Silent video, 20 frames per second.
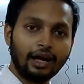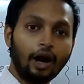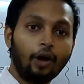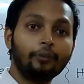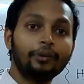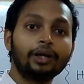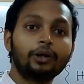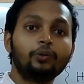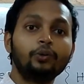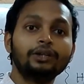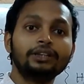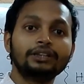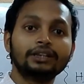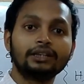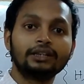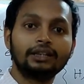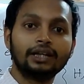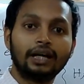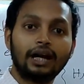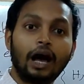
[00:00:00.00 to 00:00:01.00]
How many queens
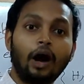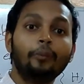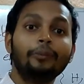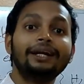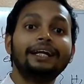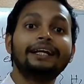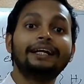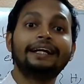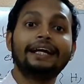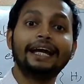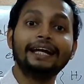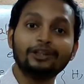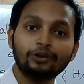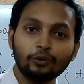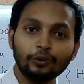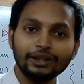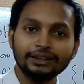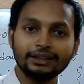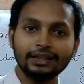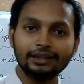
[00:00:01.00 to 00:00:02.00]
are there? How many red
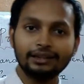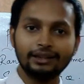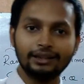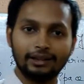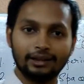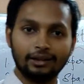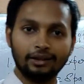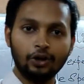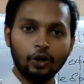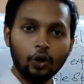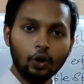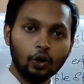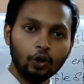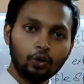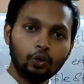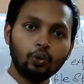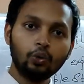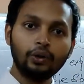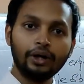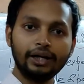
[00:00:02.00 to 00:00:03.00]
queens are there?
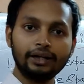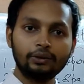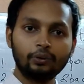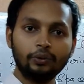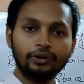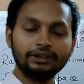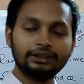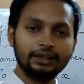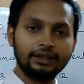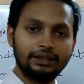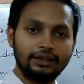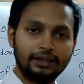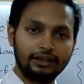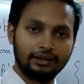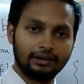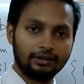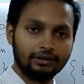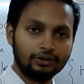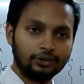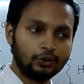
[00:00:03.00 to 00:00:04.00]
2 red queens are
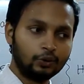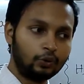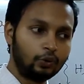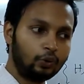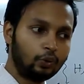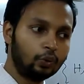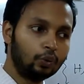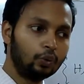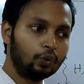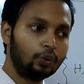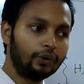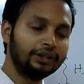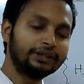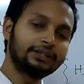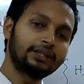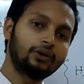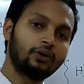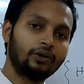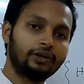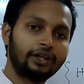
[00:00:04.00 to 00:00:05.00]
there. So 2 queens
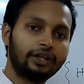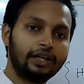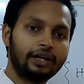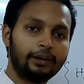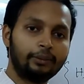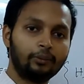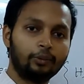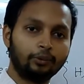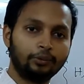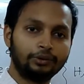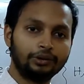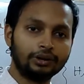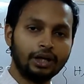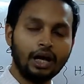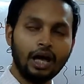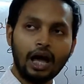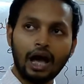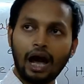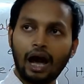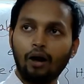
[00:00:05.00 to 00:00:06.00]
are already removed.
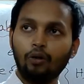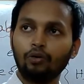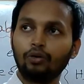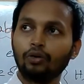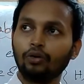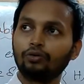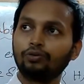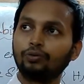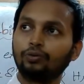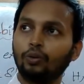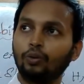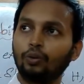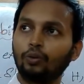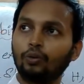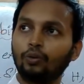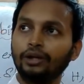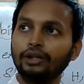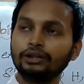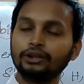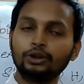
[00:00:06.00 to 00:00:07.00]
Out of 4
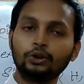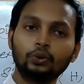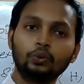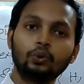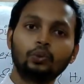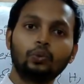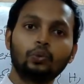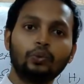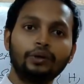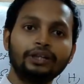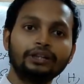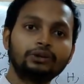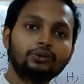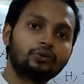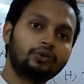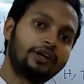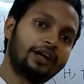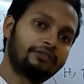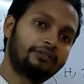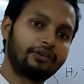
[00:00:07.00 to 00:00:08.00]
queens, 2 queens
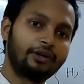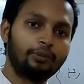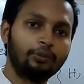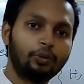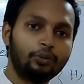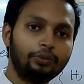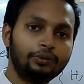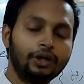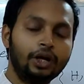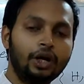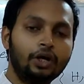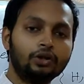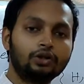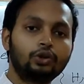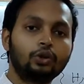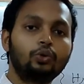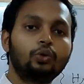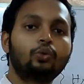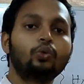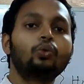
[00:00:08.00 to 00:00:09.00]
we have removed.
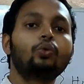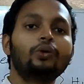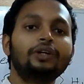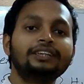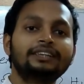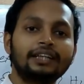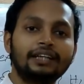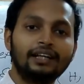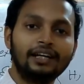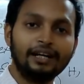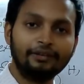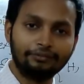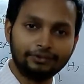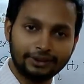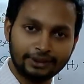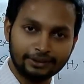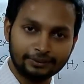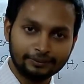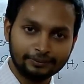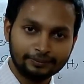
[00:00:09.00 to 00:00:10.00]
So 2 queens are
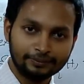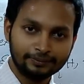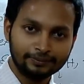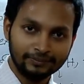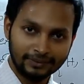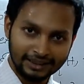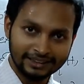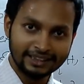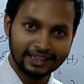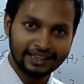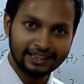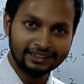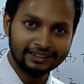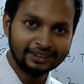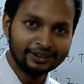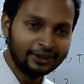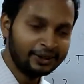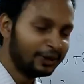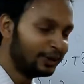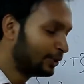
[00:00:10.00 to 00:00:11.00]
left, isn't
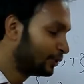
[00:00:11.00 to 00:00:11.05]
it?